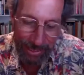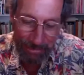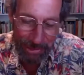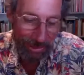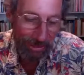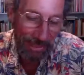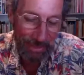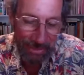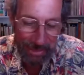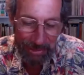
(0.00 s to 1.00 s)
them. So
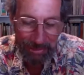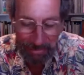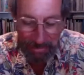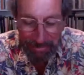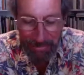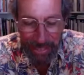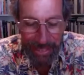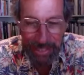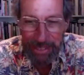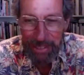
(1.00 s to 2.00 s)
anyways,
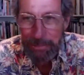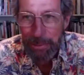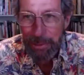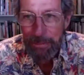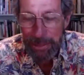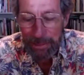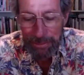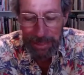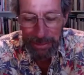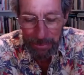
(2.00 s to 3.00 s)
here's a poem
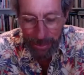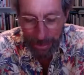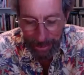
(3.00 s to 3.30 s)
to work